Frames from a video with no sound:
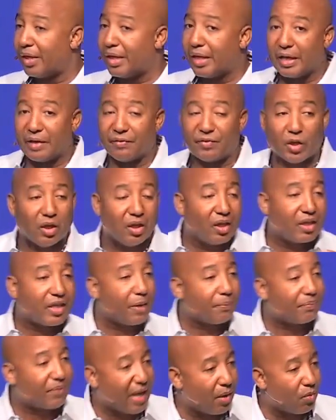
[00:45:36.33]
And if you look
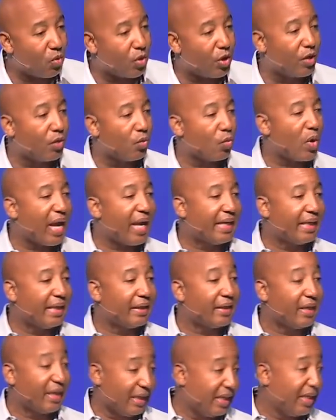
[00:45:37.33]
up that word
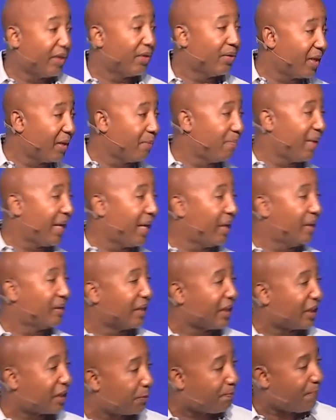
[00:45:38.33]
waiting, it literally means
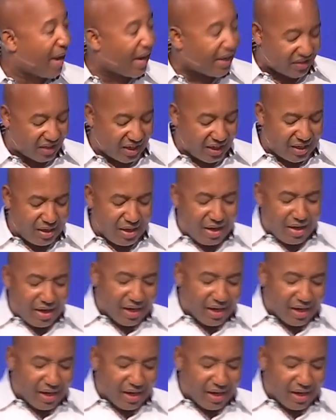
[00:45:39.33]
expecting.